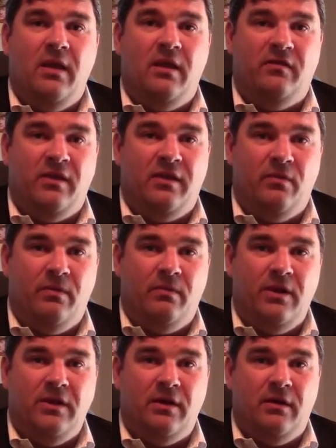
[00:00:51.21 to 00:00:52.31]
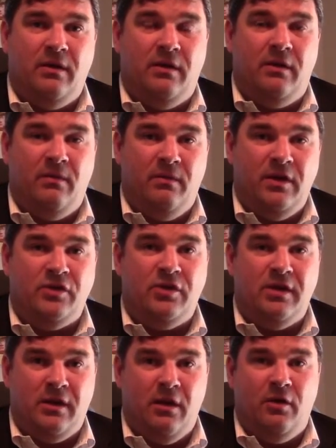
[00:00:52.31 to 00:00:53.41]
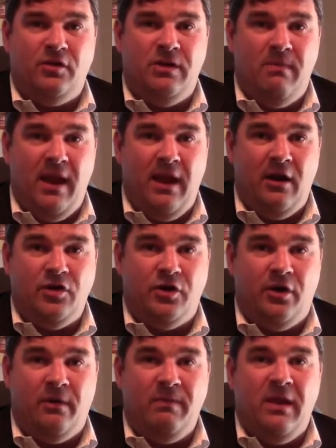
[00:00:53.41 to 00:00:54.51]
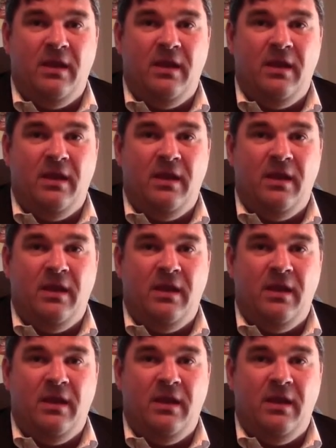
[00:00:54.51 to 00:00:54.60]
is that the research and technology manager